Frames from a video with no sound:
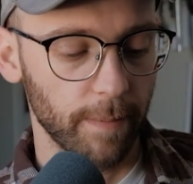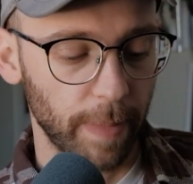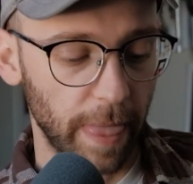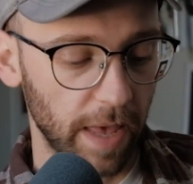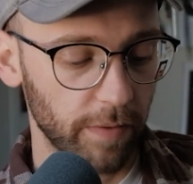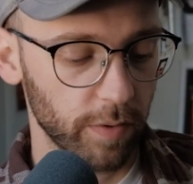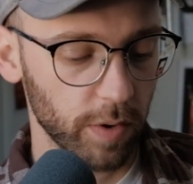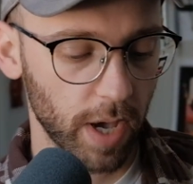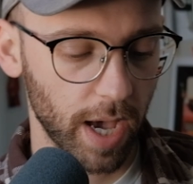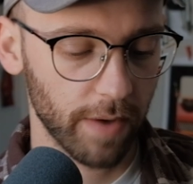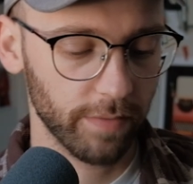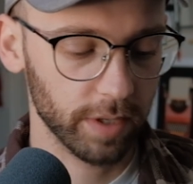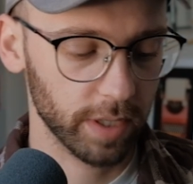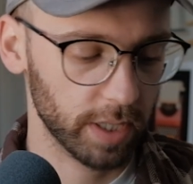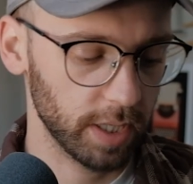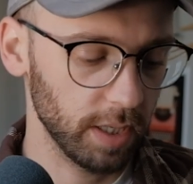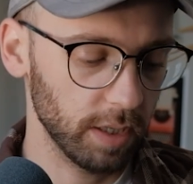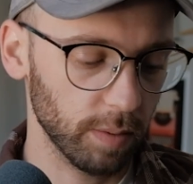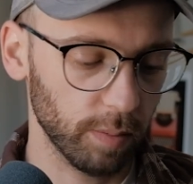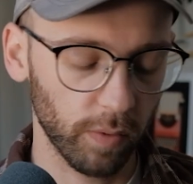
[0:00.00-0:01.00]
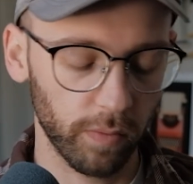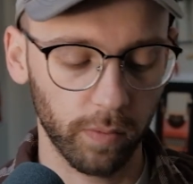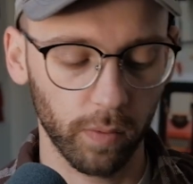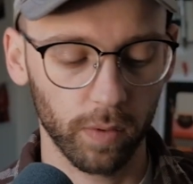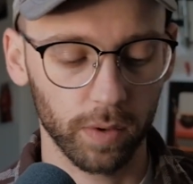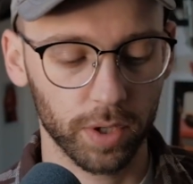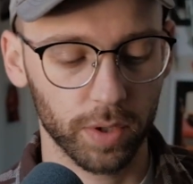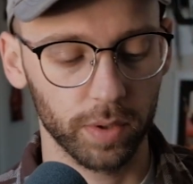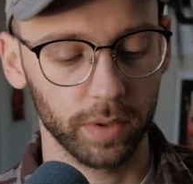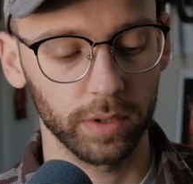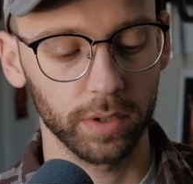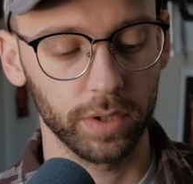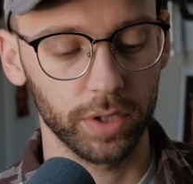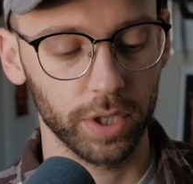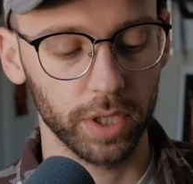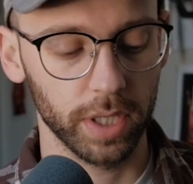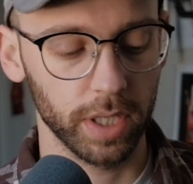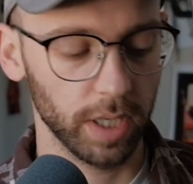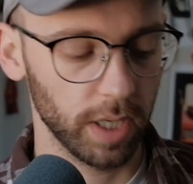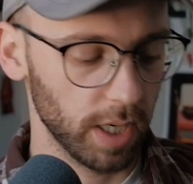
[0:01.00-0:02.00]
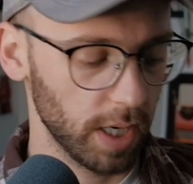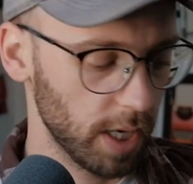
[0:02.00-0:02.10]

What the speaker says: If you haven't seen the Before trilogy,